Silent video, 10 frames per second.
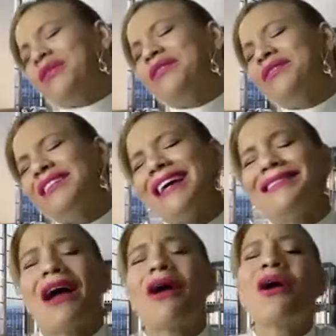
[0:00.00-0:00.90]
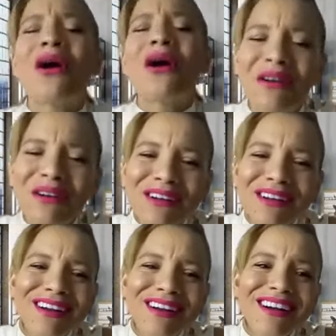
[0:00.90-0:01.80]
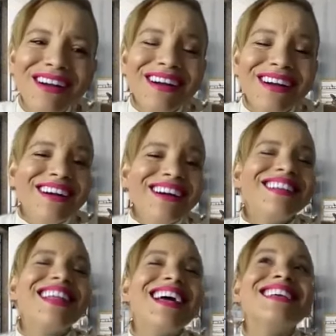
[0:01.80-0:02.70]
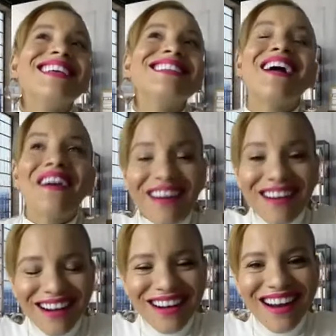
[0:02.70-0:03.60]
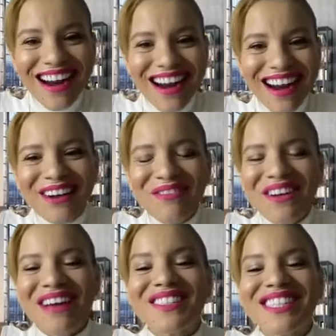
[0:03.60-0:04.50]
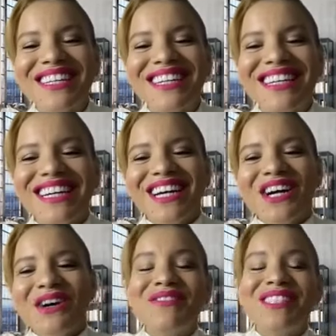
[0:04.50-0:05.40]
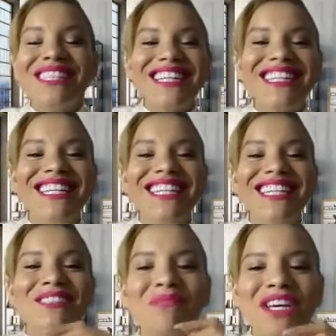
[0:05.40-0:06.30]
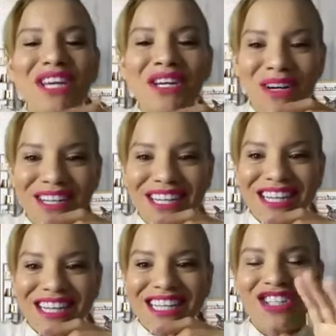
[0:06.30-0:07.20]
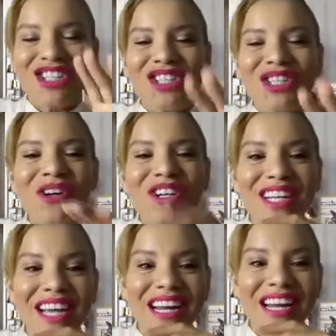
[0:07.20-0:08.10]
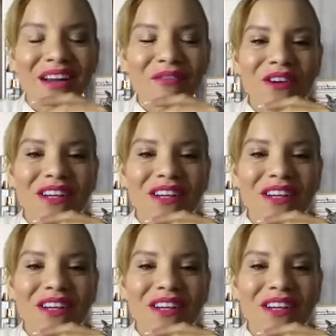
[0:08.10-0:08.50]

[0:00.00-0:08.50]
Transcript: does that hurt? That's not right? We have seen, we've seen this meme circulating for